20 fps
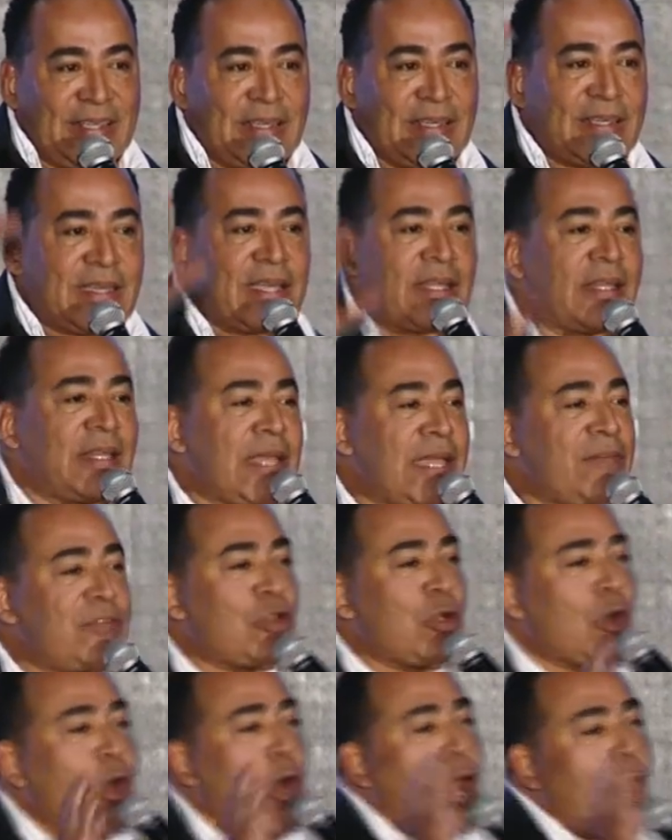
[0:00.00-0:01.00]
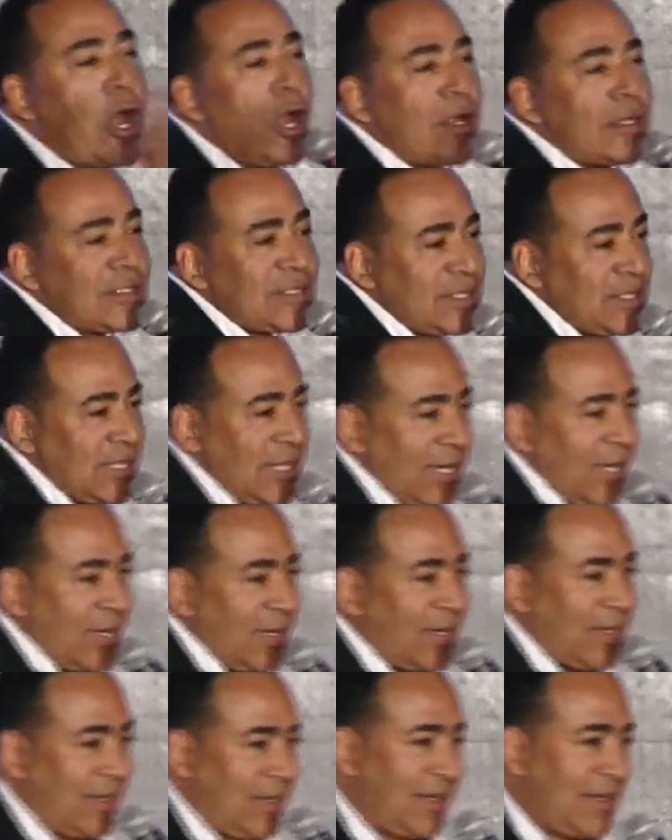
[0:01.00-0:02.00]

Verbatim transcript: Can leave you heartsick.